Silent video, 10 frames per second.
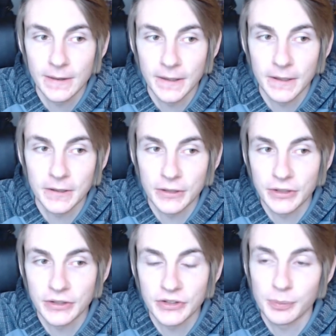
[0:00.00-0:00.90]
There
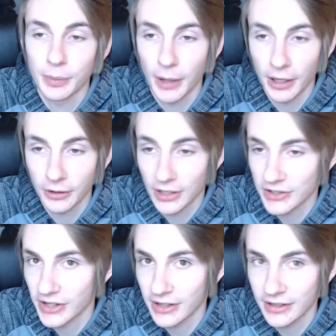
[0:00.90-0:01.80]
is
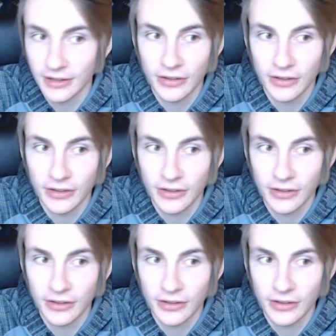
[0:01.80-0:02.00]
Biollante,